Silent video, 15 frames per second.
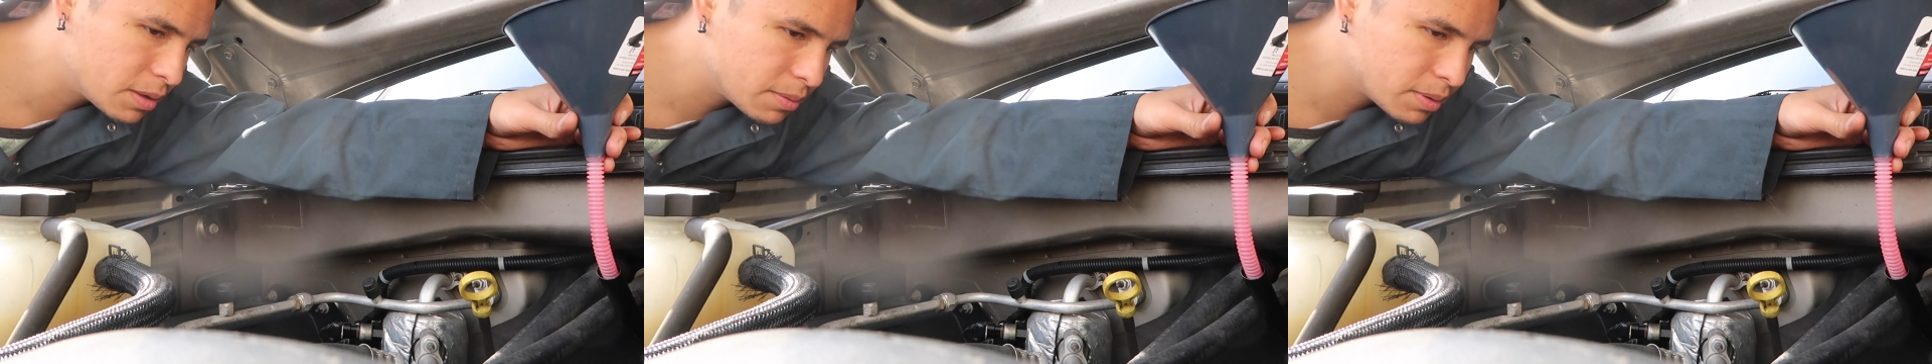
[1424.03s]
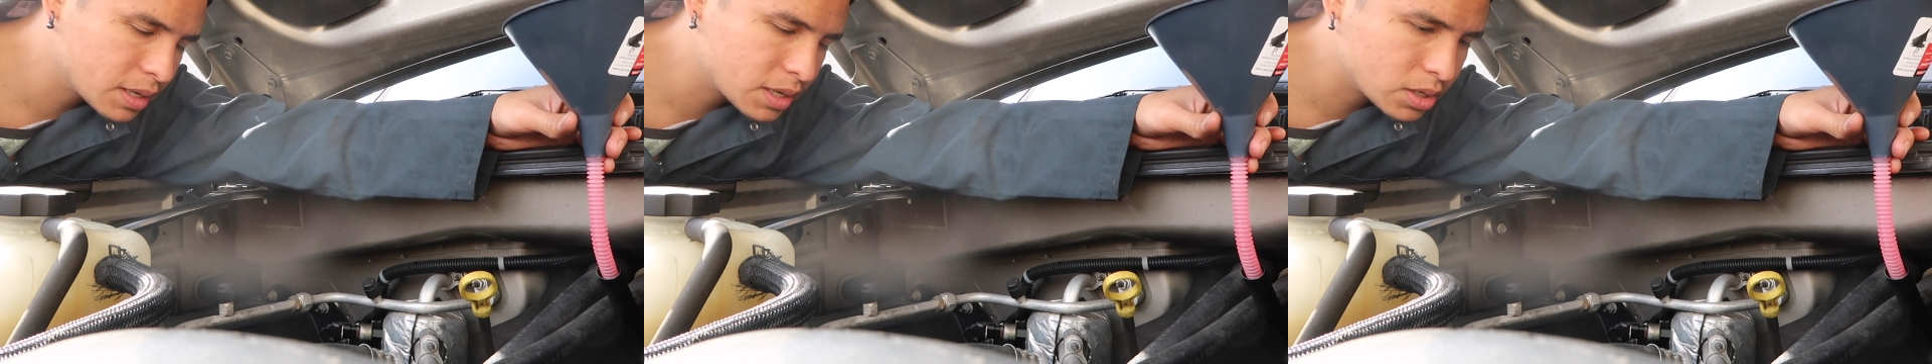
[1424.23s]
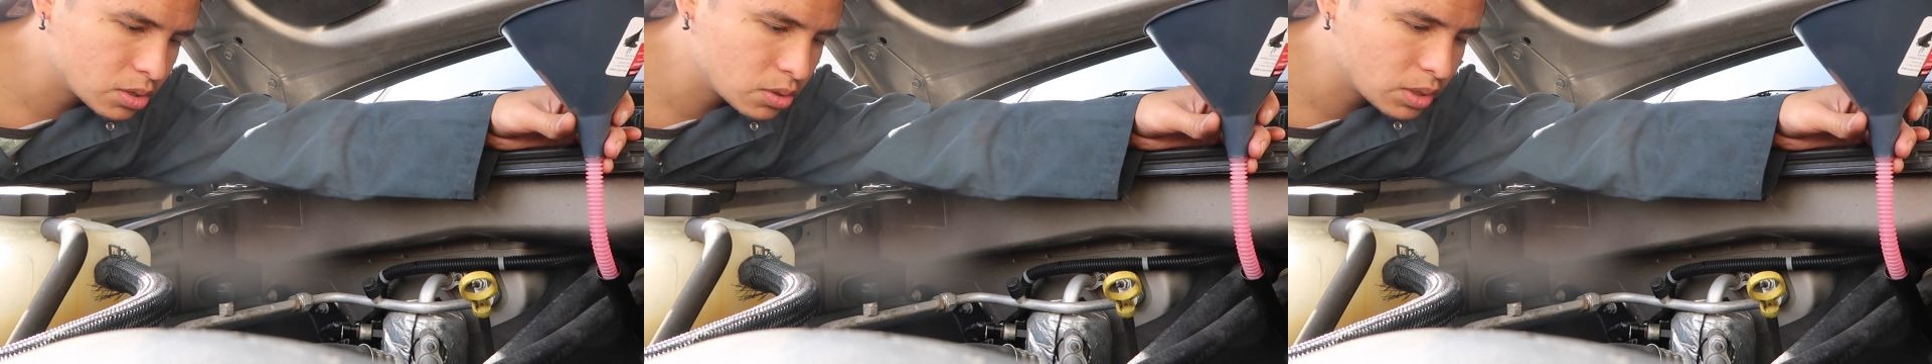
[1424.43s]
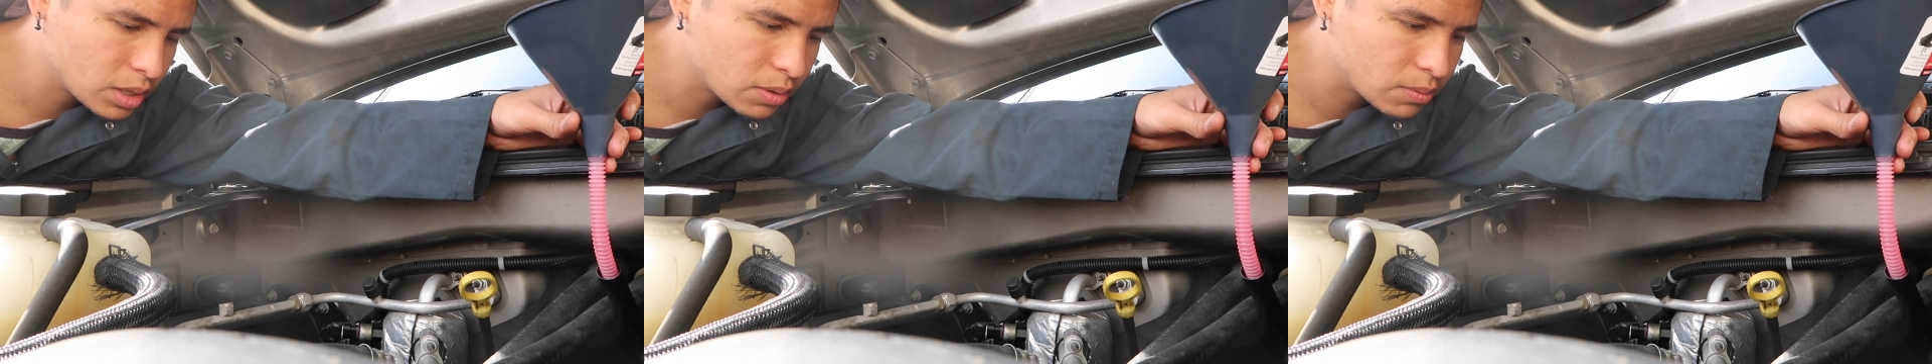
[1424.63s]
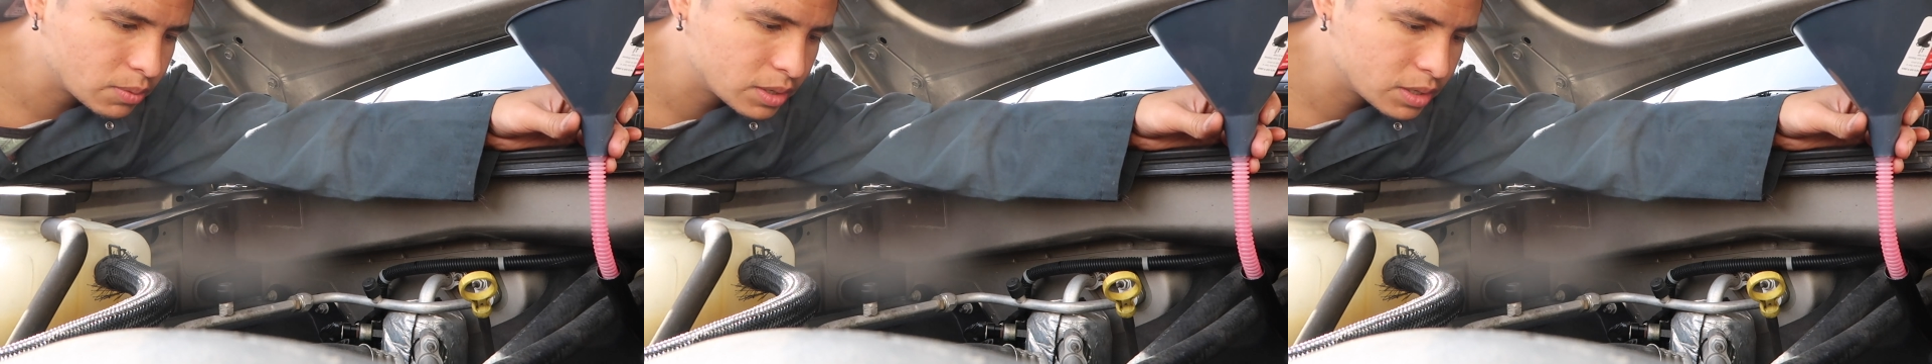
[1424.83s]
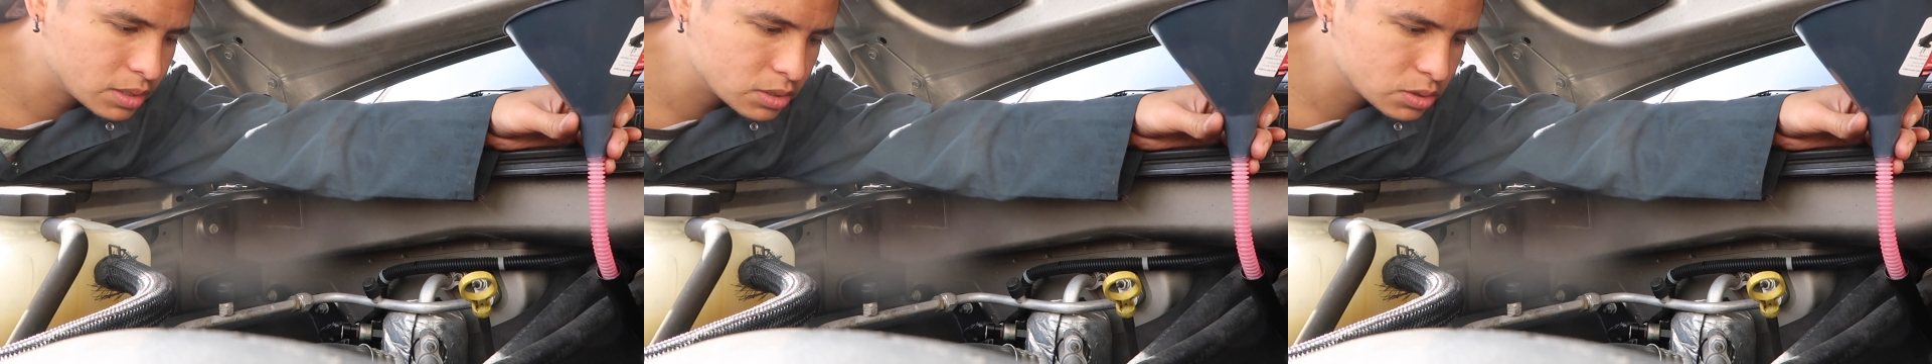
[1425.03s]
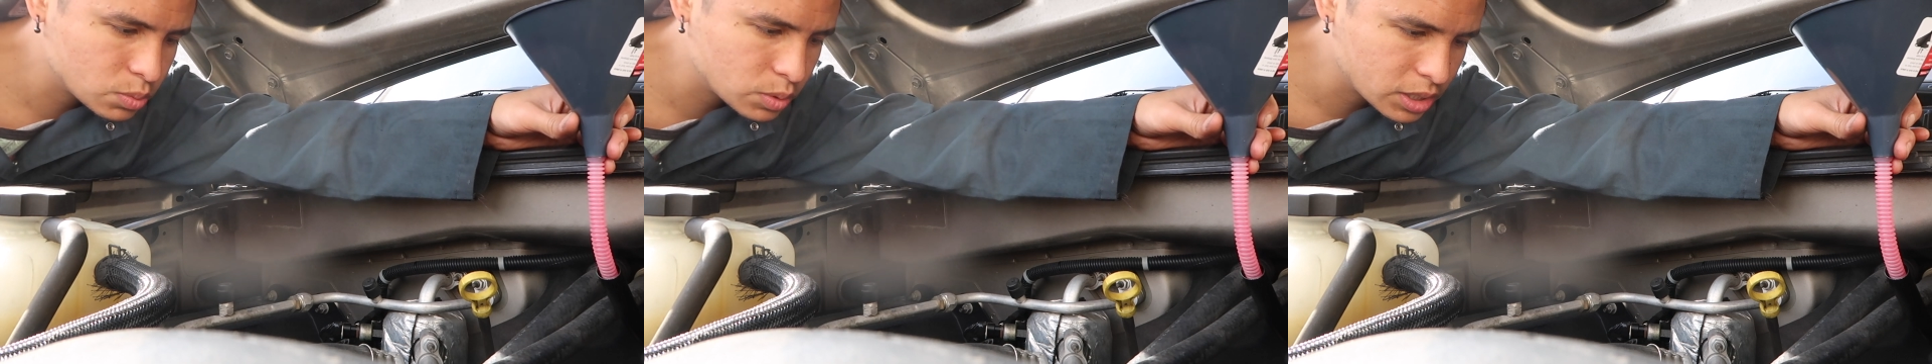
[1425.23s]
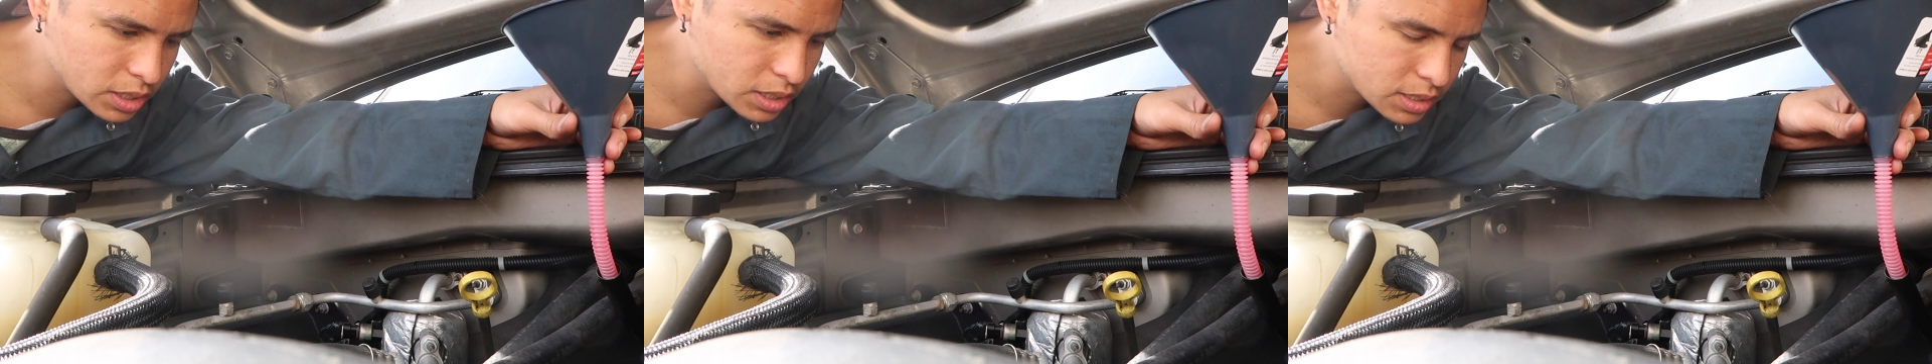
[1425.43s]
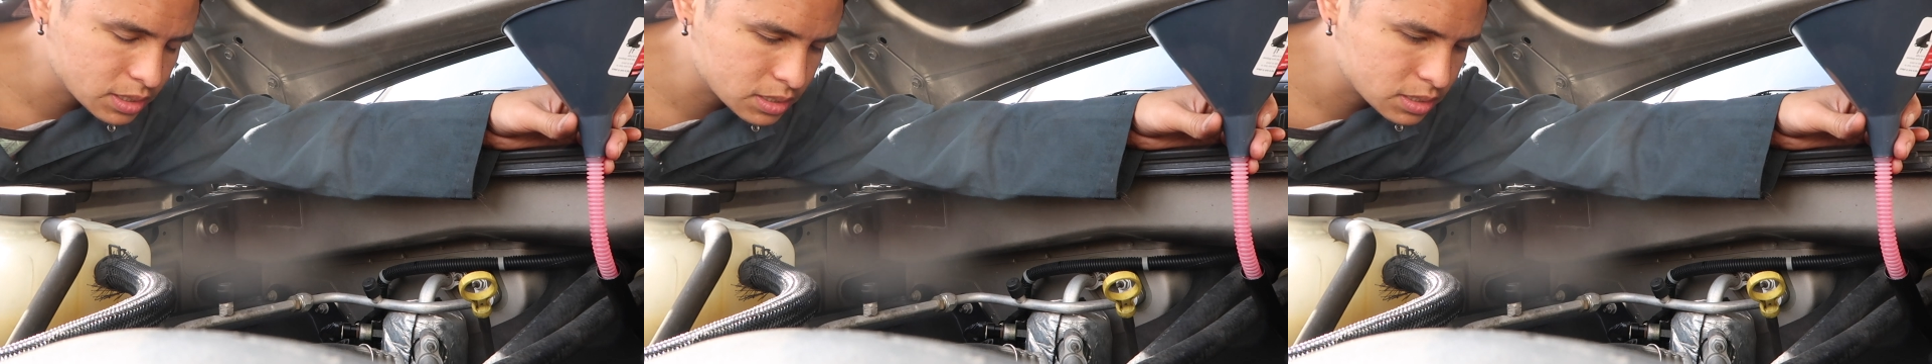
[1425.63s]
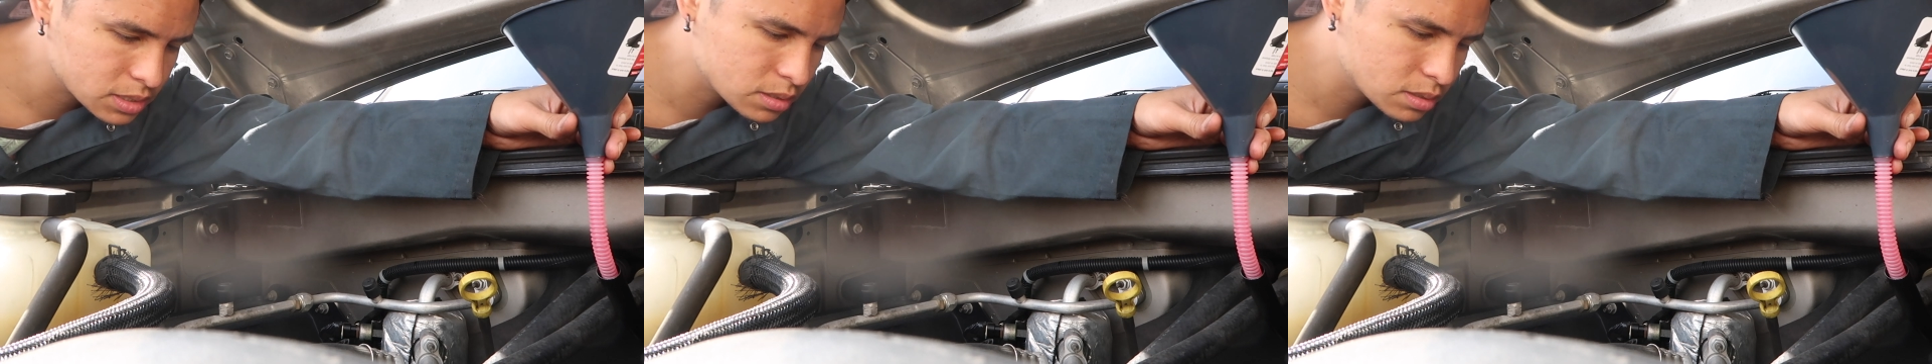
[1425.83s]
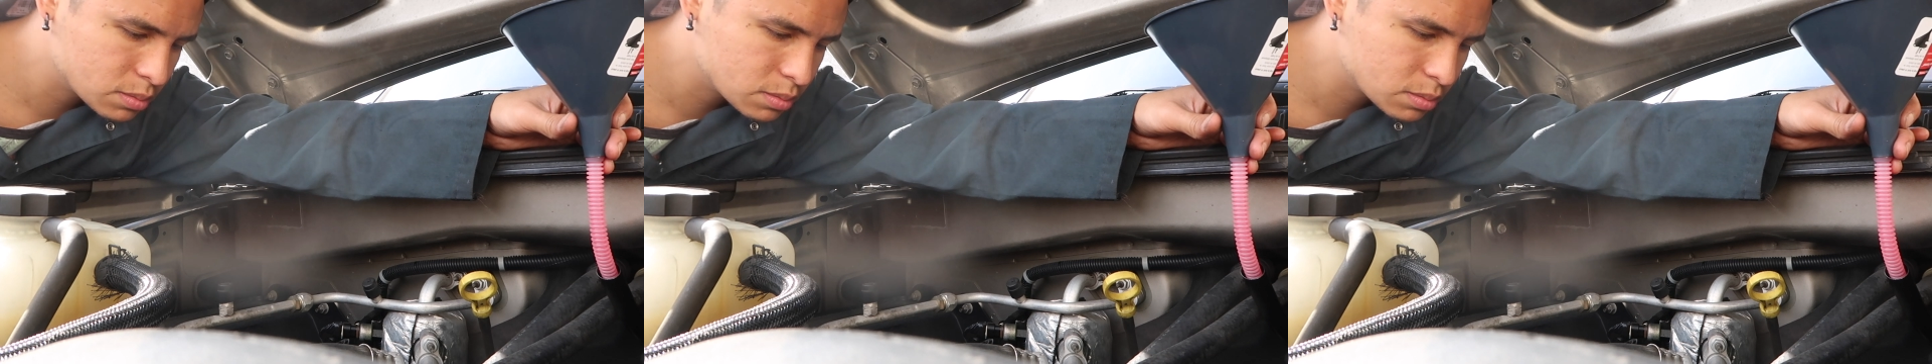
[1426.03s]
Maybe I could do that one of these weekends.